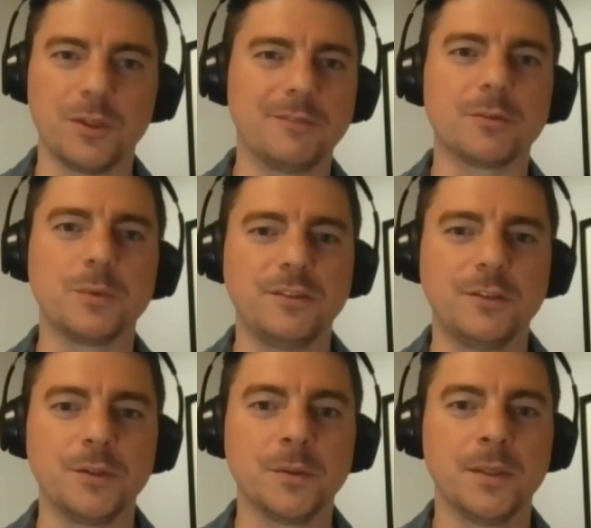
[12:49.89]
whatever we
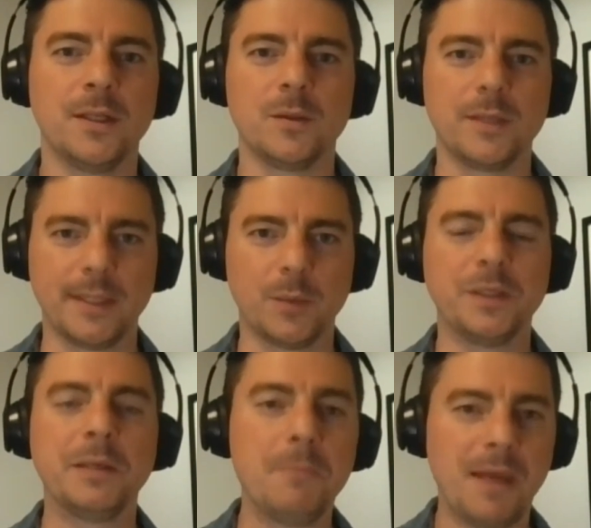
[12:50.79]
do. Like,
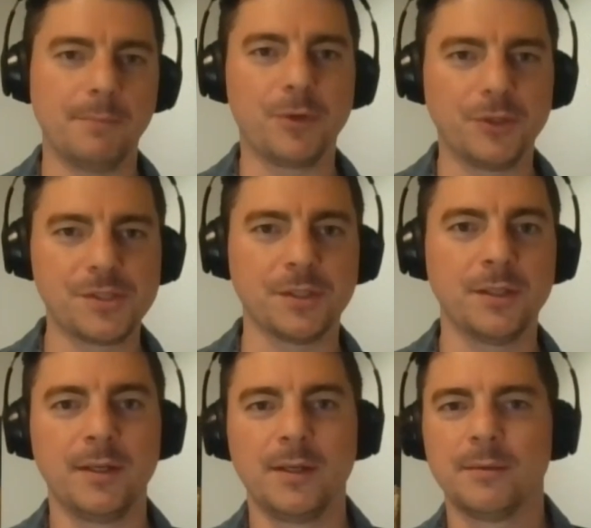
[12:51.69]
we're the main person.